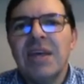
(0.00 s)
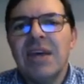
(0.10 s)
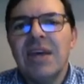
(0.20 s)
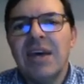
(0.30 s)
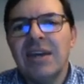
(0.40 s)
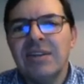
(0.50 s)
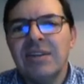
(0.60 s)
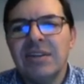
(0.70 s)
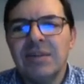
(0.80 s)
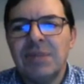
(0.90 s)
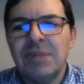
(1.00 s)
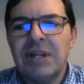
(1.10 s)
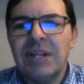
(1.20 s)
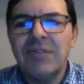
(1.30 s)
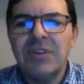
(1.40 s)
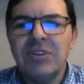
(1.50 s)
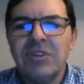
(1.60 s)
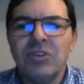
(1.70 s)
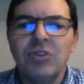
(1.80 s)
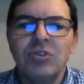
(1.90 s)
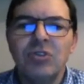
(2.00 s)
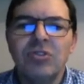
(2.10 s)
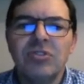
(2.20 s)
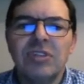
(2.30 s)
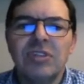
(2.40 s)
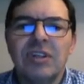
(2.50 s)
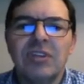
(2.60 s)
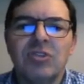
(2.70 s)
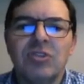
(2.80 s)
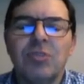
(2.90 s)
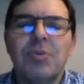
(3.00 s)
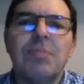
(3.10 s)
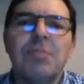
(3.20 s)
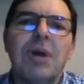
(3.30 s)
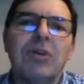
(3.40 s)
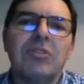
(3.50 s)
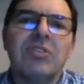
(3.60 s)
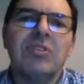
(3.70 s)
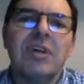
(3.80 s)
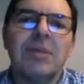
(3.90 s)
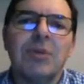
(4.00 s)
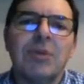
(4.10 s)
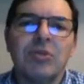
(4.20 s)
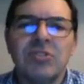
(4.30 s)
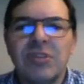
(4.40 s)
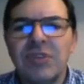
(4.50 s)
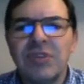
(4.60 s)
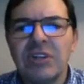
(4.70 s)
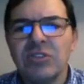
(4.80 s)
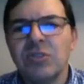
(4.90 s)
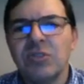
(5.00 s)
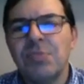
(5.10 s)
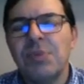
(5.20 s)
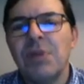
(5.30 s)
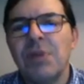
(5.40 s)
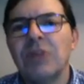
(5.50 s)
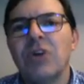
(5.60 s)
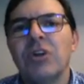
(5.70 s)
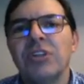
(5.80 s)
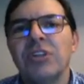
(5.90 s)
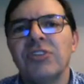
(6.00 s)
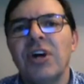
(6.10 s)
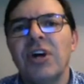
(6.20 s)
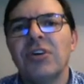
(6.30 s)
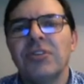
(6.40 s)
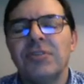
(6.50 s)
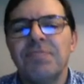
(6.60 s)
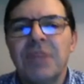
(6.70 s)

and but I never used it to promote because it's difficult to promote on its own.